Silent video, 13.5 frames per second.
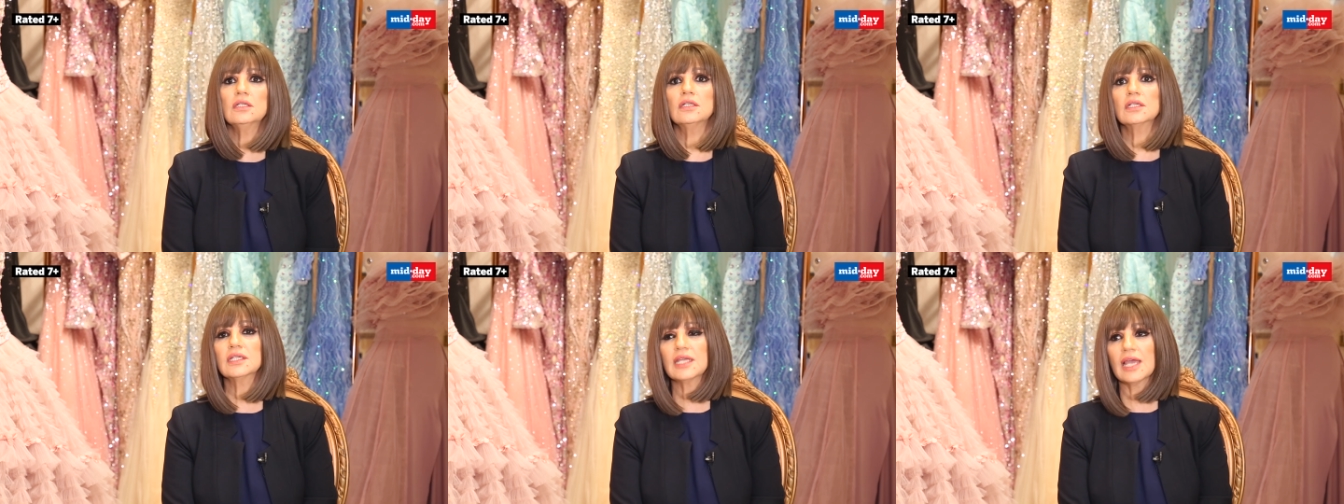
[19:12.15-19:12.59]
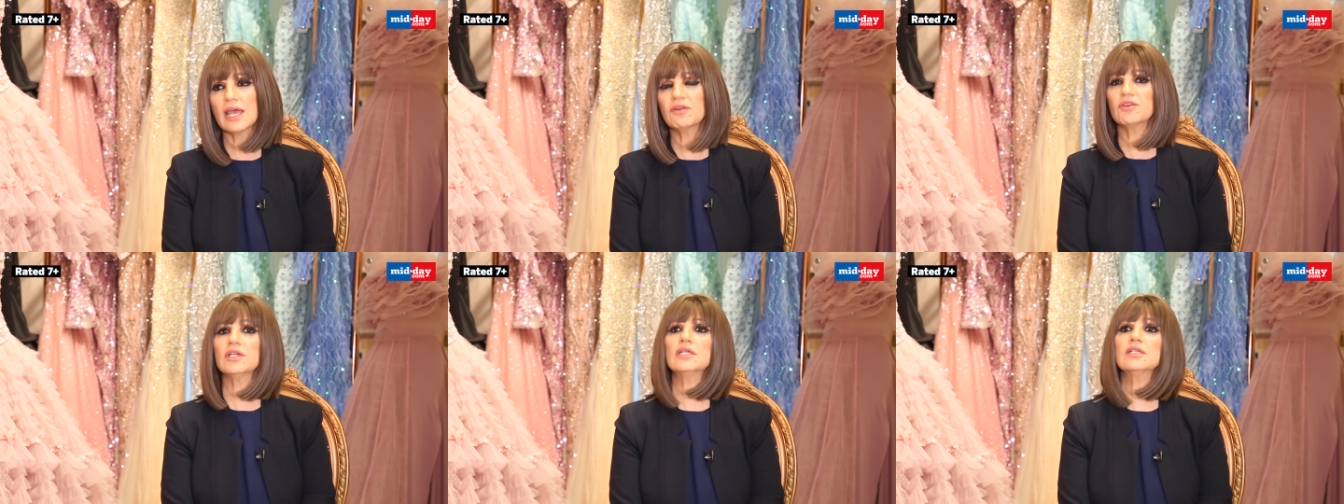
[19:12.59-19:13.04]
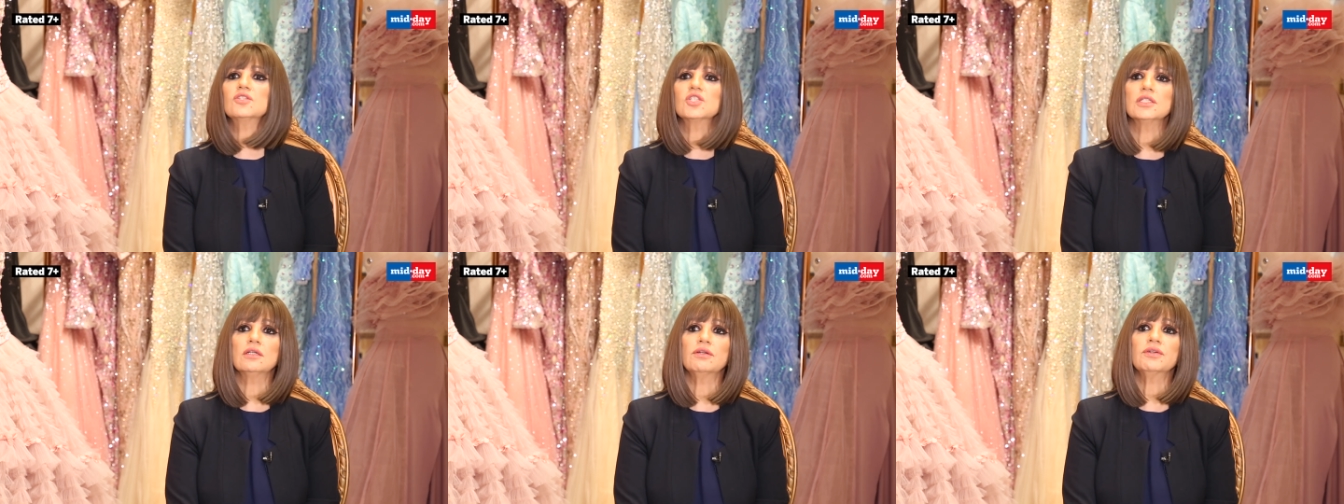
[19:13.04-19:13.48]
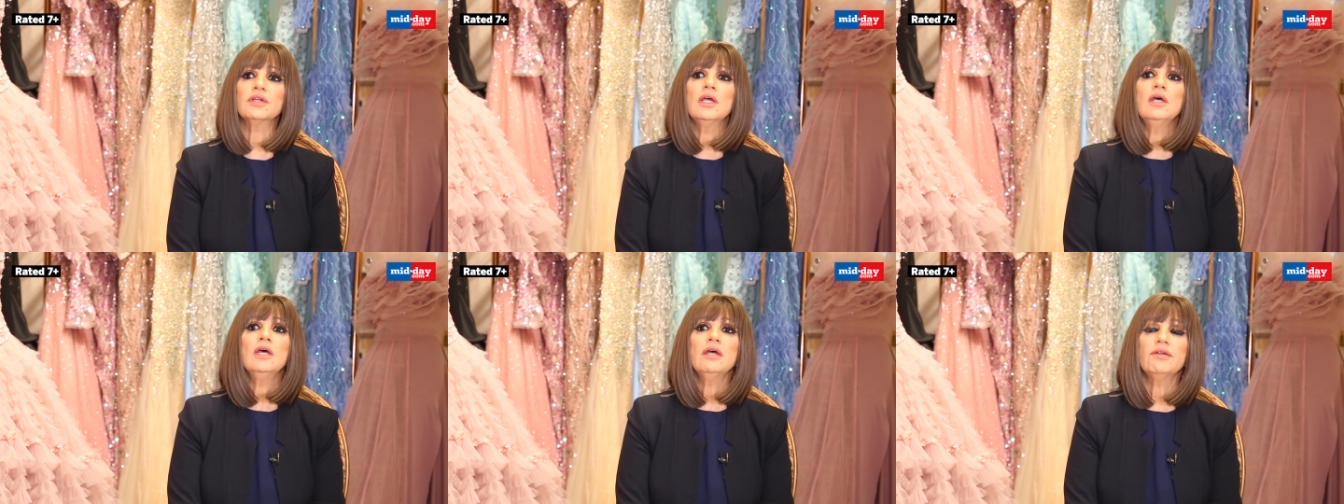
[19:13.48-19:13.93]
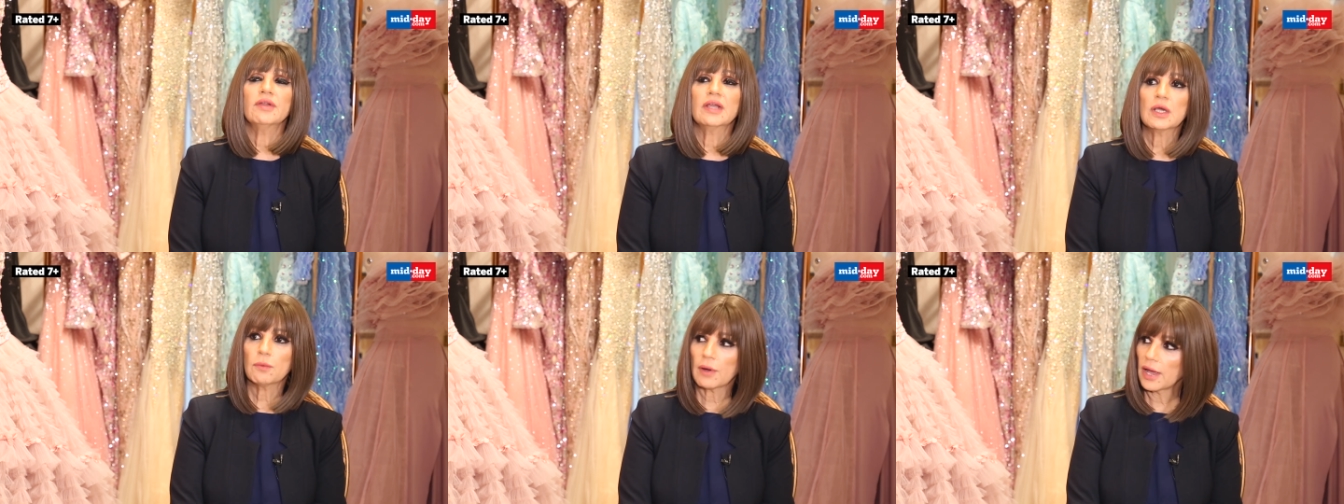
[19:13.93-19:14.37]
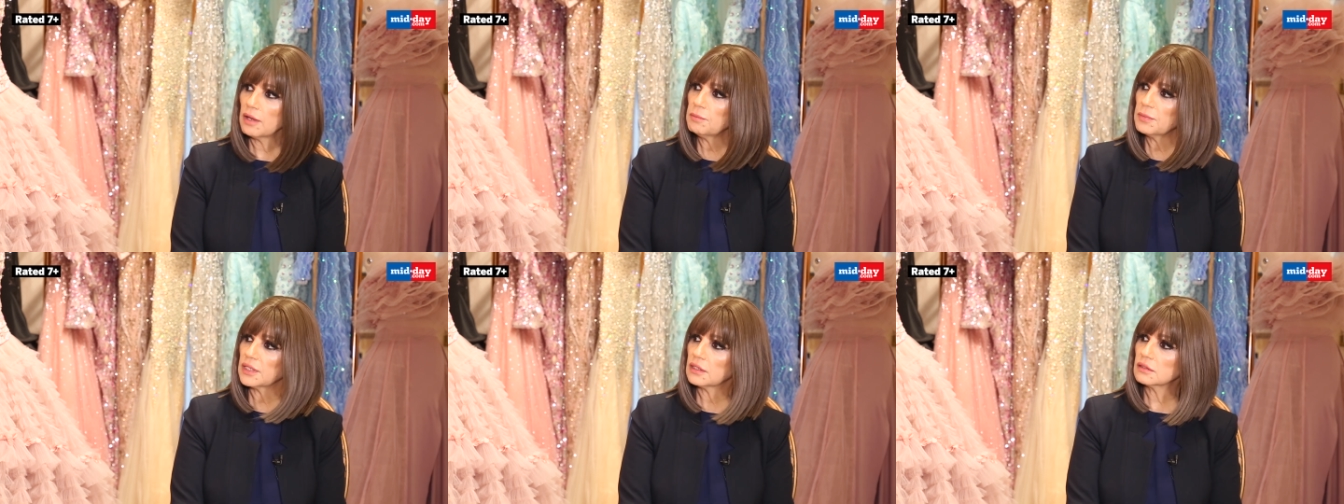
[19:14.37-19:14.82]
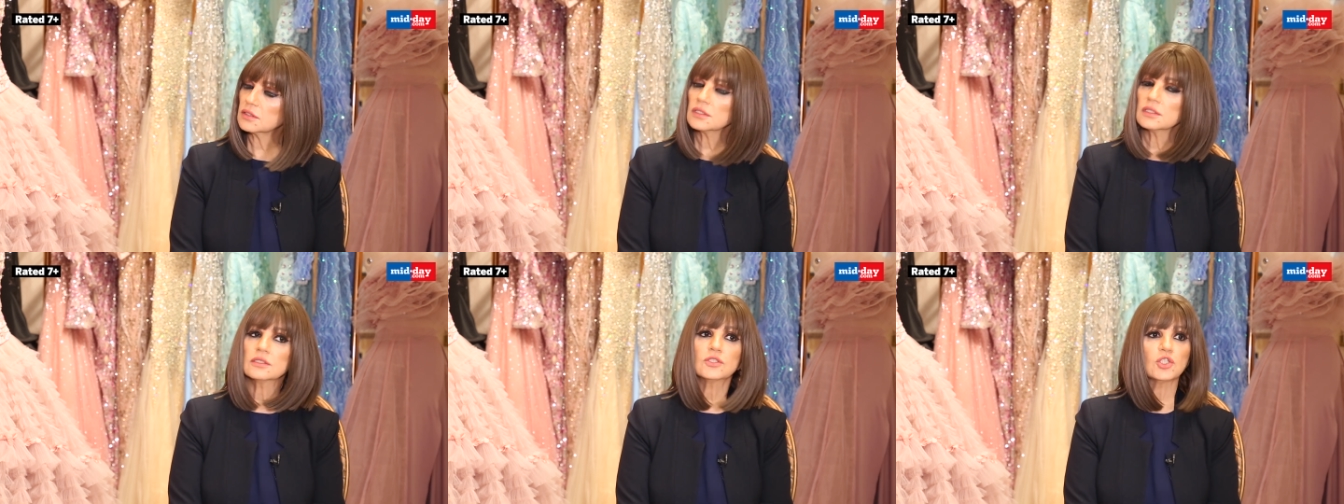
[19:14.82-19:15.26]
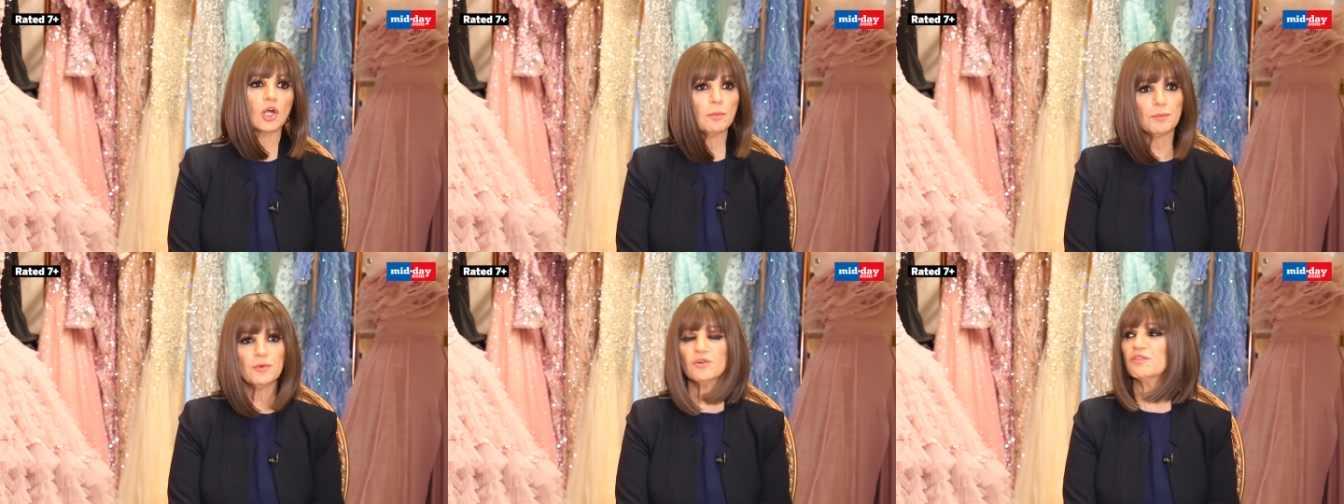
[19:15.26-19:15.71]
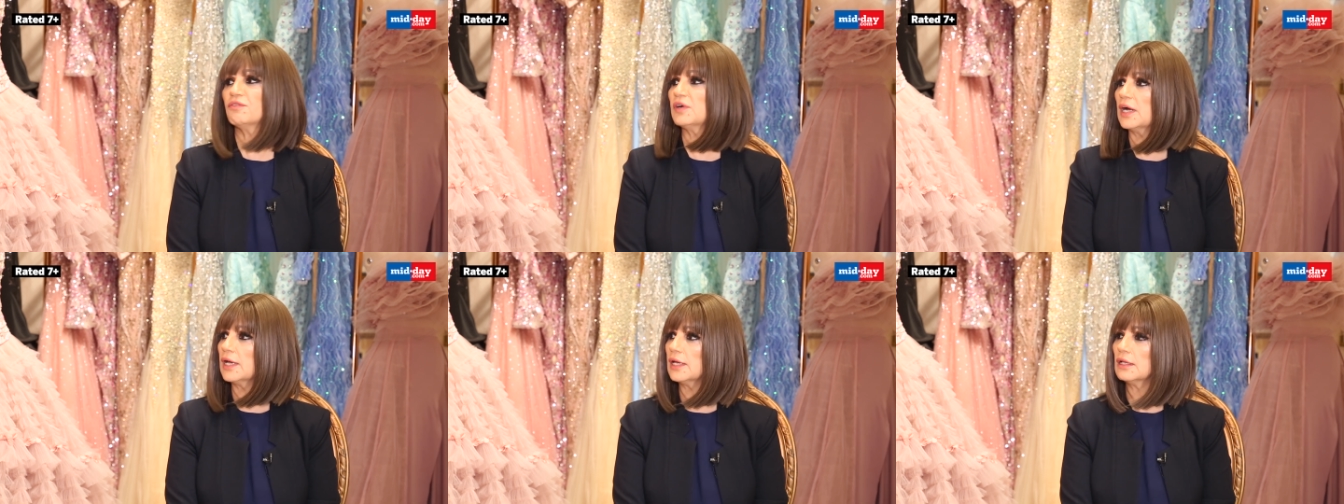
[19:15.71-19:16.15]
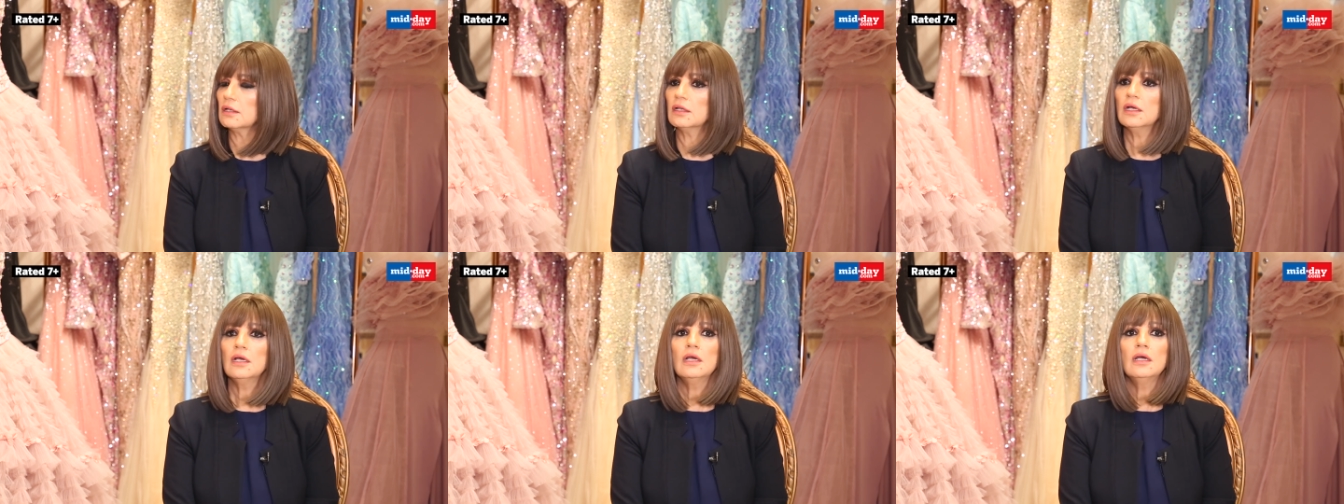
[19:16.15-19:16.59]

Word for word: her carriage, her requirement, her job profile,